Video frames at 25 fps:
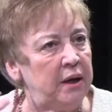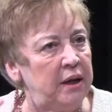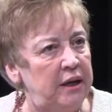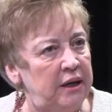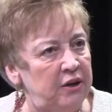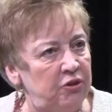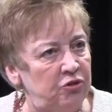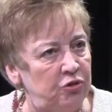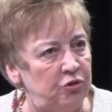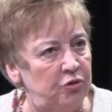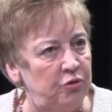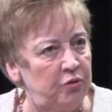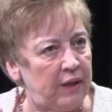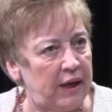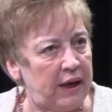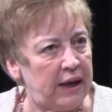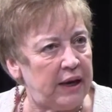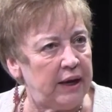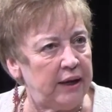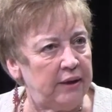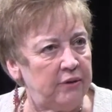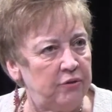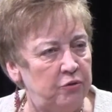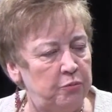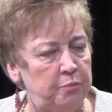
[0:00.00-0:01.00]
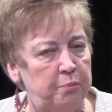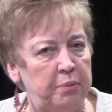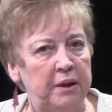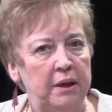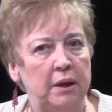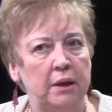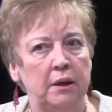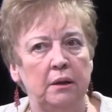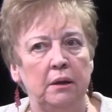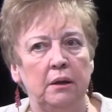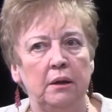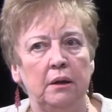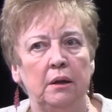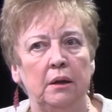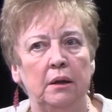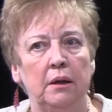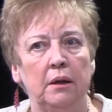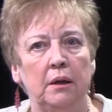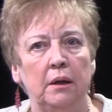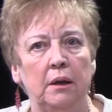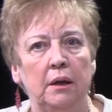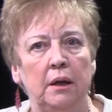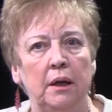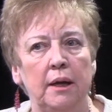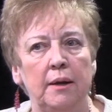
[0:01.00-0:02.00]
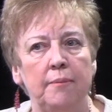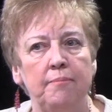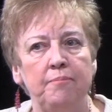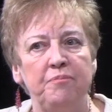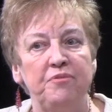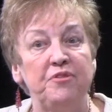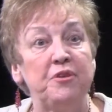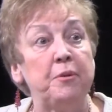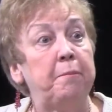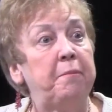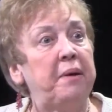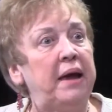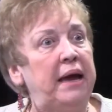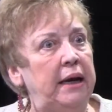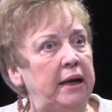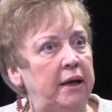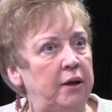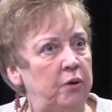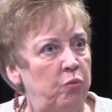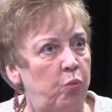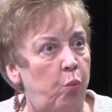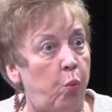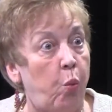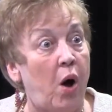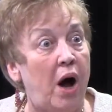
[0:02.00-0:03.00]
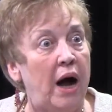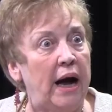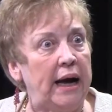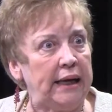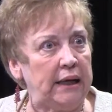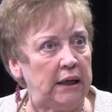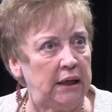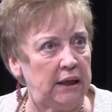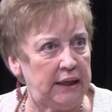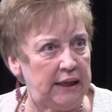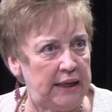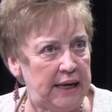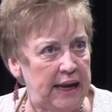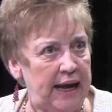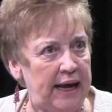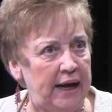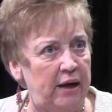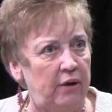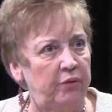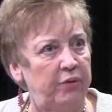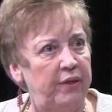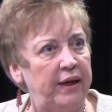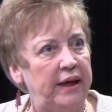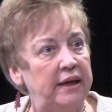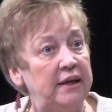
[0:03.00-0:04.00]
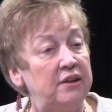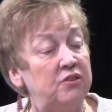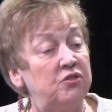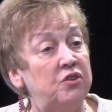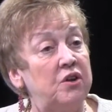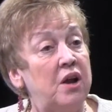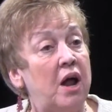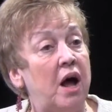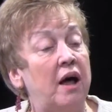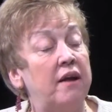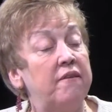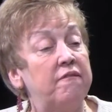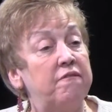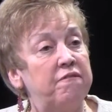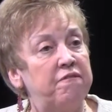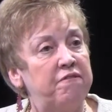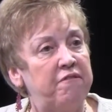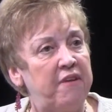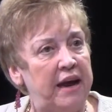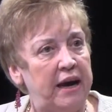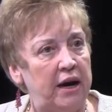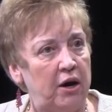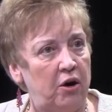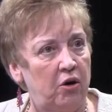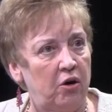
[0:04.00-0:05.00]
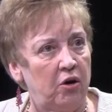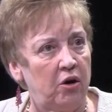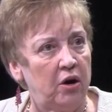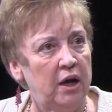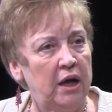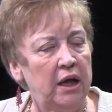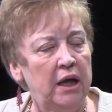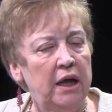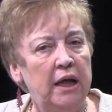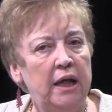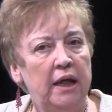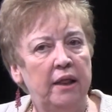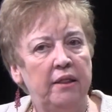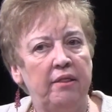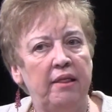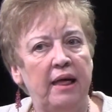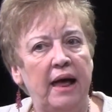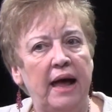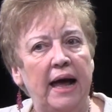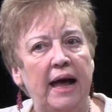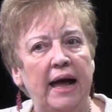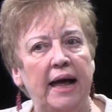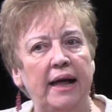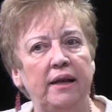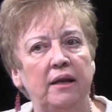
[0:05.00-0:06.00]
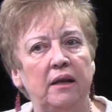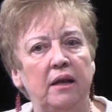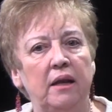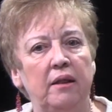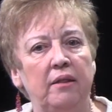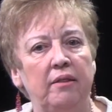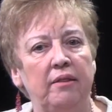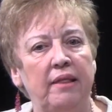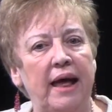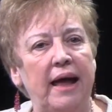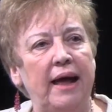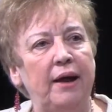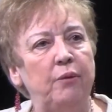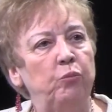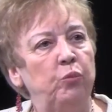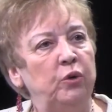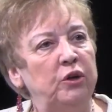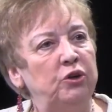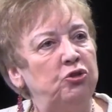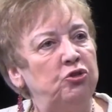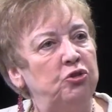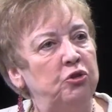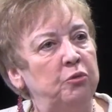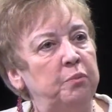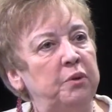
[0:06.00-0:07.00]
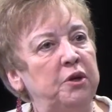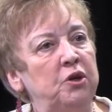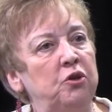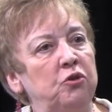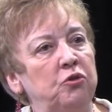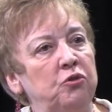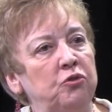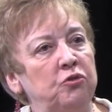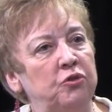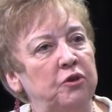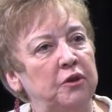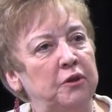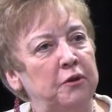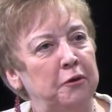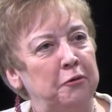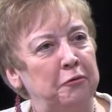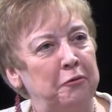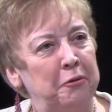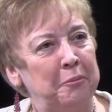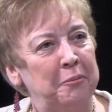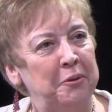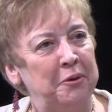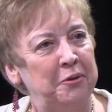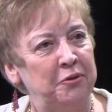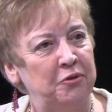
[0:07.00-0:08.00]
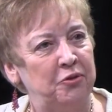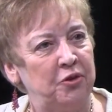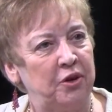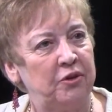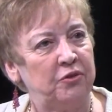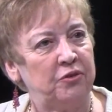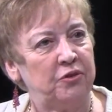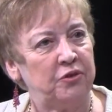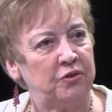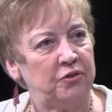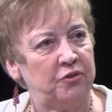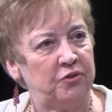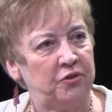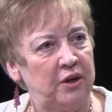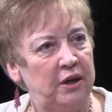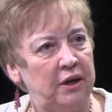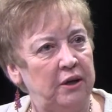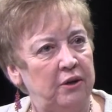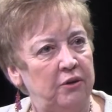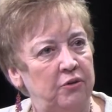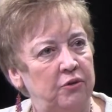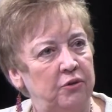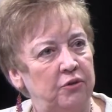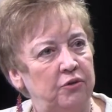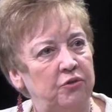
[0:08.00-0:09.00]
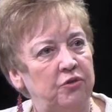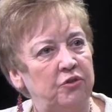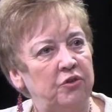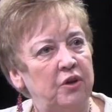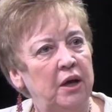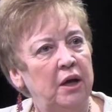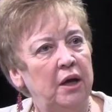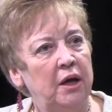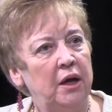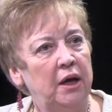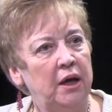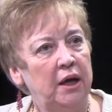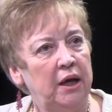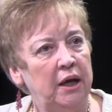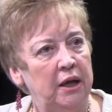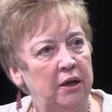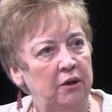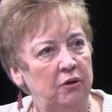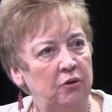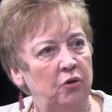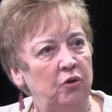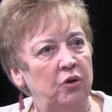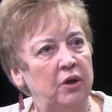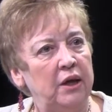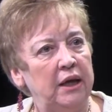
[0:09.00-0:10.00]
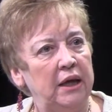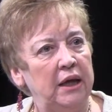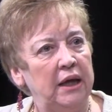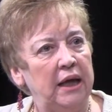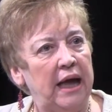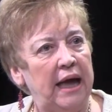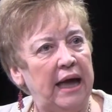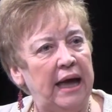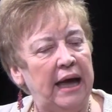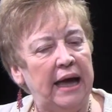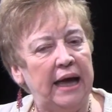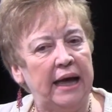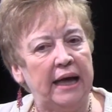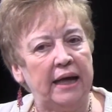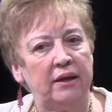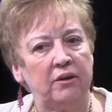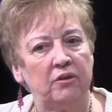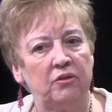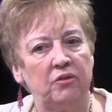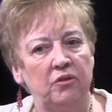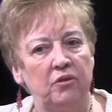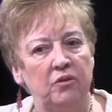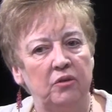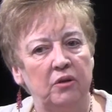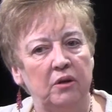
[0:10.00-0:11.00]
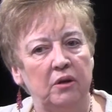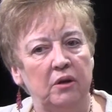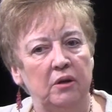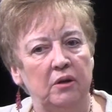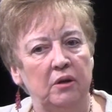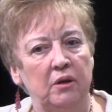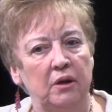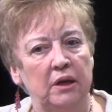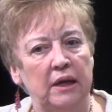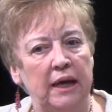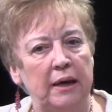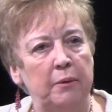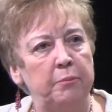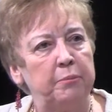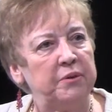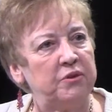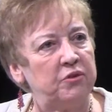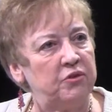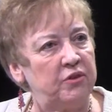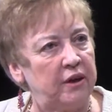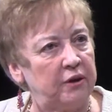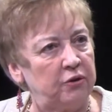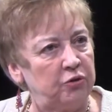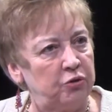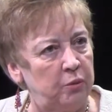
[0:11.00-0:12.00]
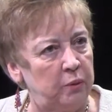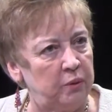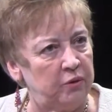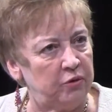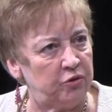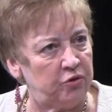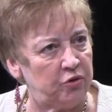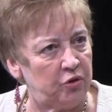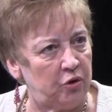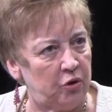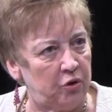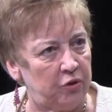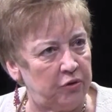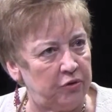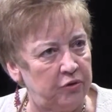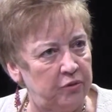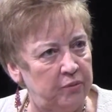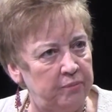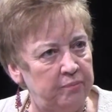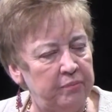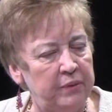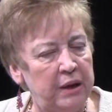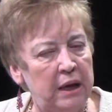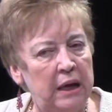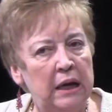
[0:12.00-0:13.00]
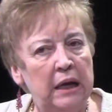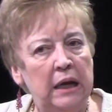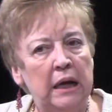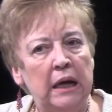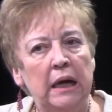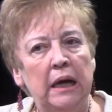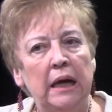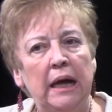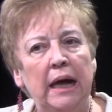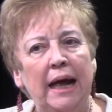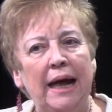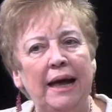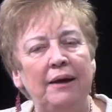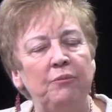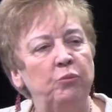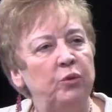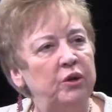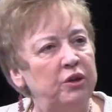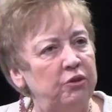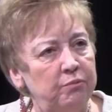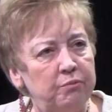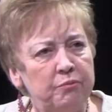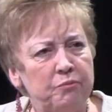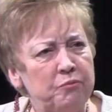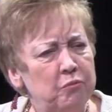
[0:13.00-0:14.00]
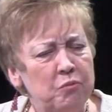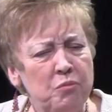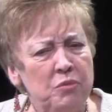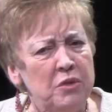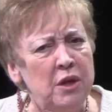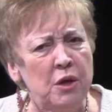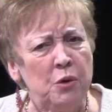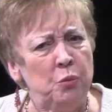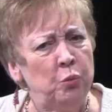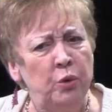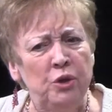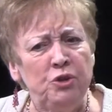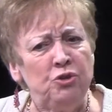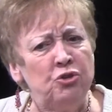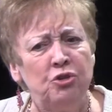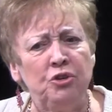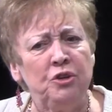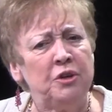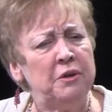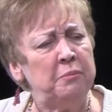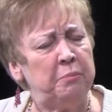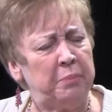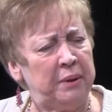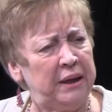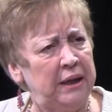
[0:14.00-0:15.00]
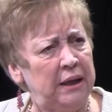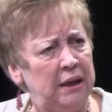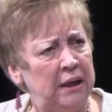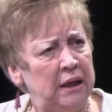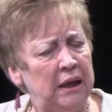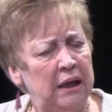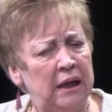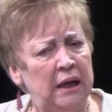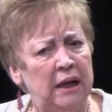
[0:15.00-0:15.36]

an issue that has been debated widely now, that it's not fair, that we should be using the criminal justice standards in looking at campus sexual assault. And we shouldn't be.